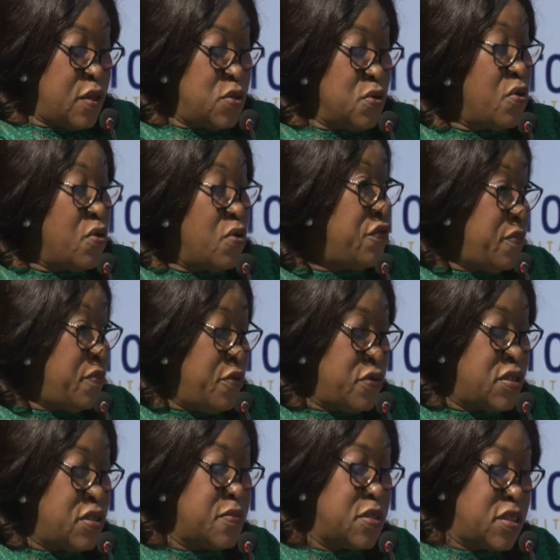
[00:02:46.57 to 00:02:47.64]
to
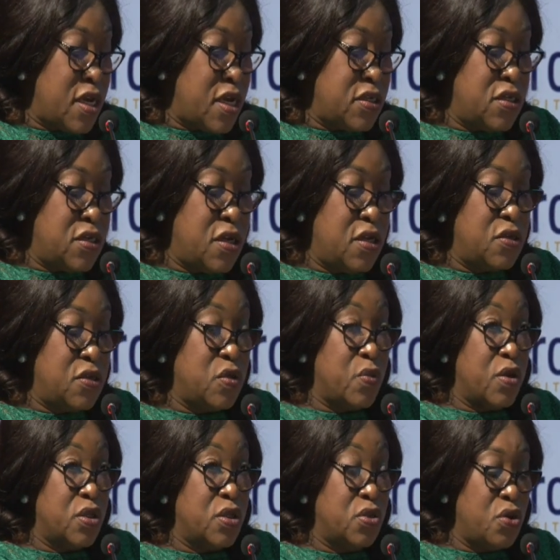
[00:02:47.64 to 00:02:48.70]
contribute substantially
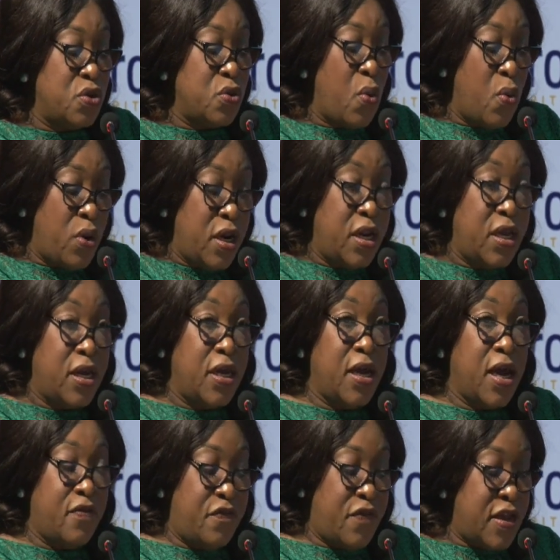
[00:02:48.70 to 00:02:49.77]
towards not only
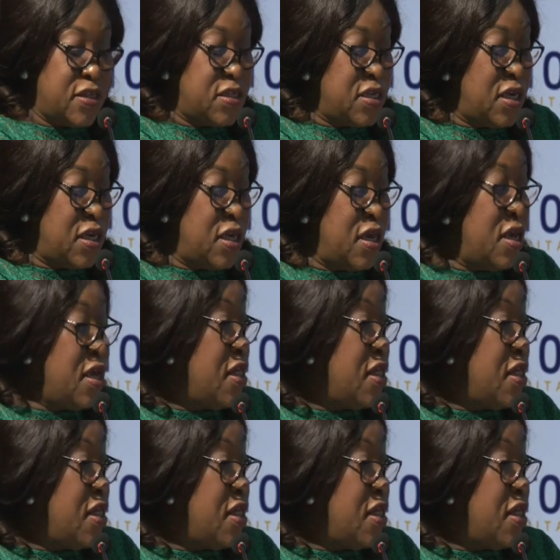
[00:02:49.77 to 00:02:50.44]
advancing